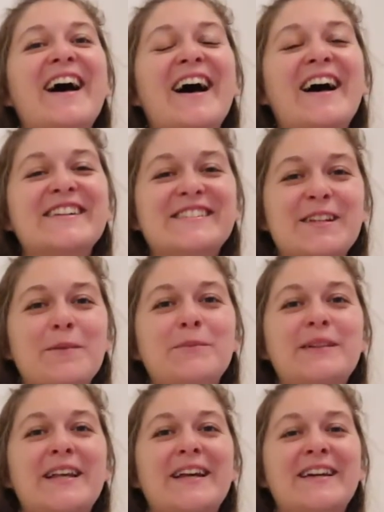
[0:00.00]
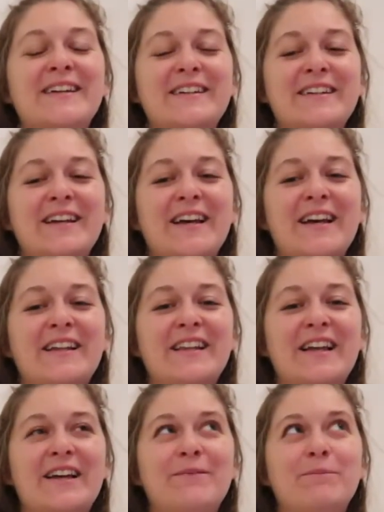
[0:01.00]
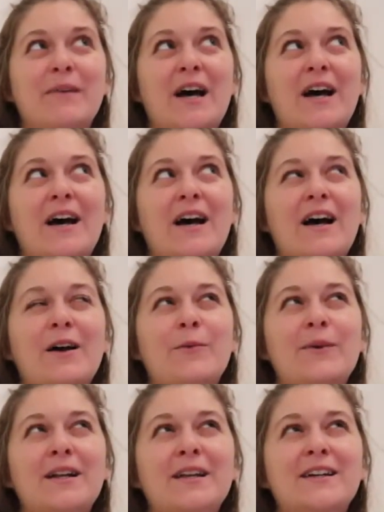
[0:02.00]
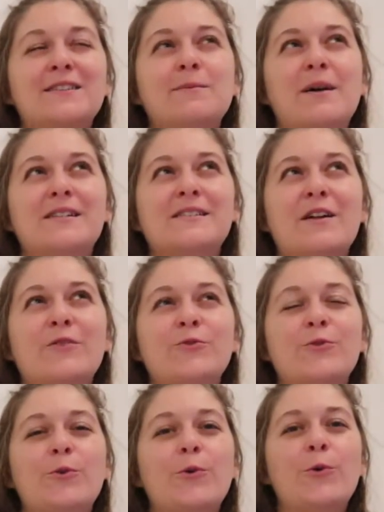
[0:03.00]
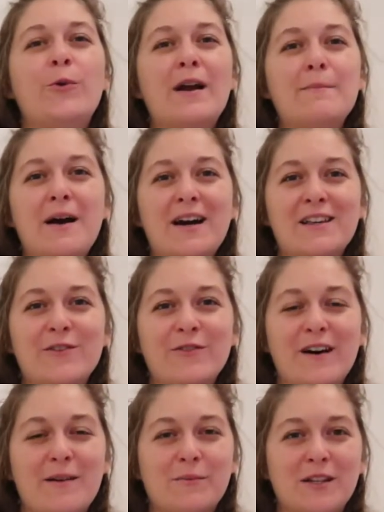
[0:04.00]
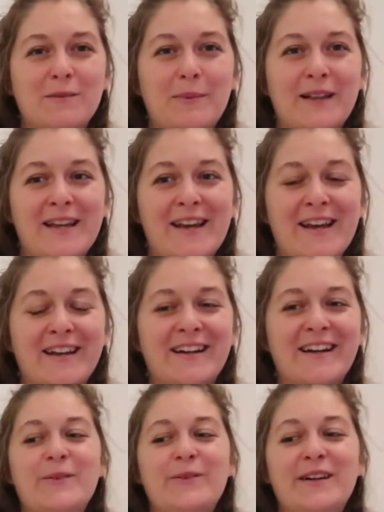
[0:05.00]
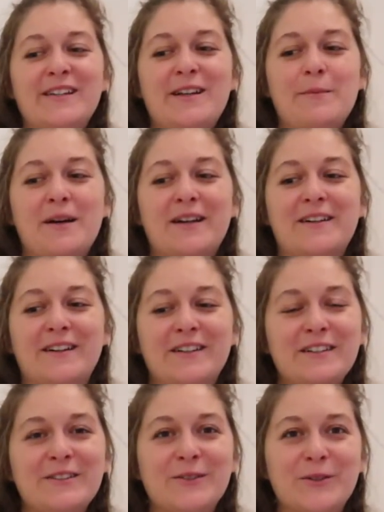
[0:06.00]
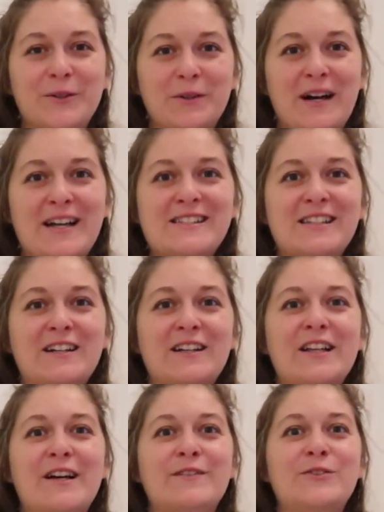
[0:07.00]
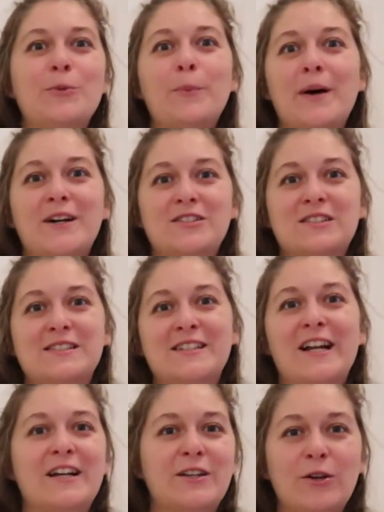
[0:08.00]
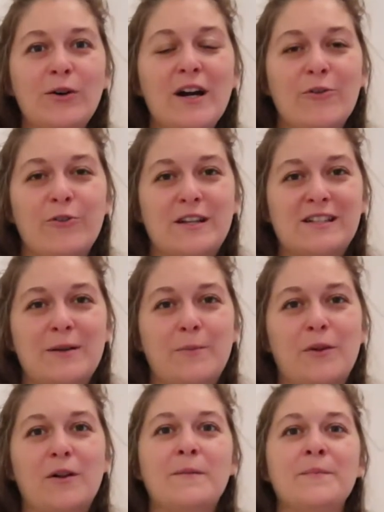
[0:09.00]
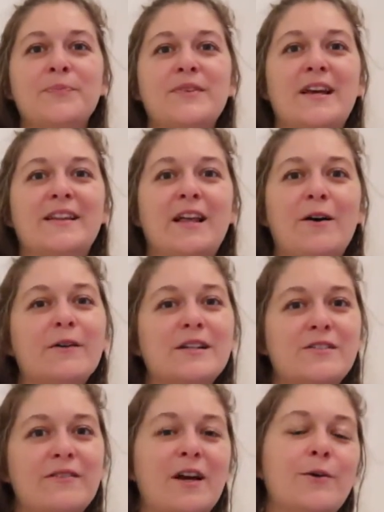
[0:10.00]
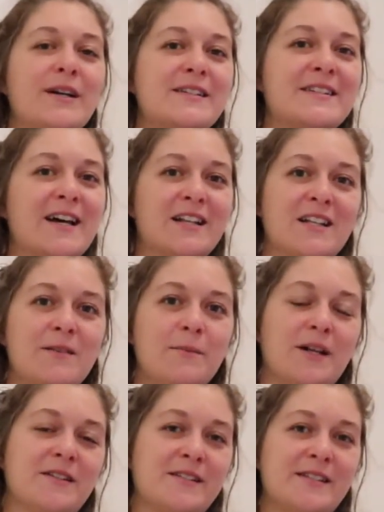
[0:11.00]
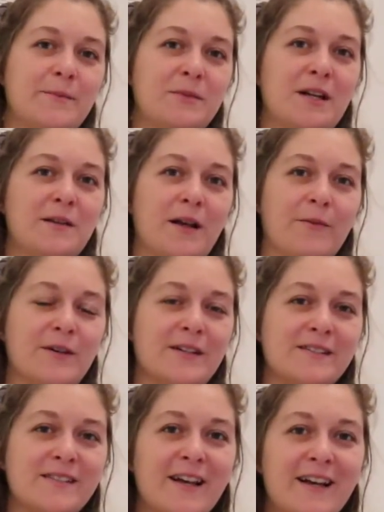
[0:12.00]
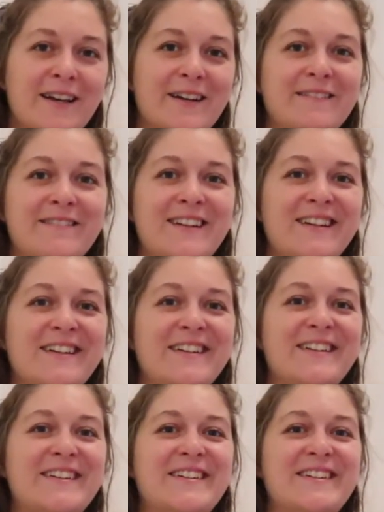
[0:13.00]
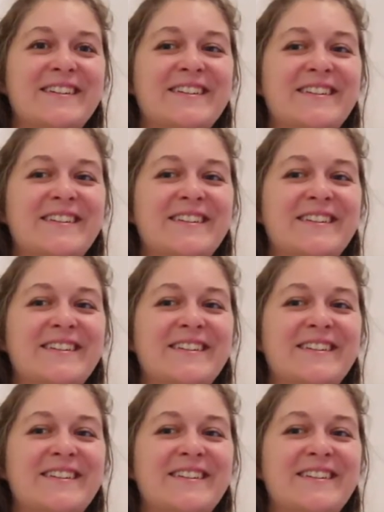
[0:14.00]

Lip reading: I stopped playing, and I really asked myself, who am I if I'm not playing? What am I gonna do? I started to have new passions like yoga, for example, and that was very exciting, but at the same time I was really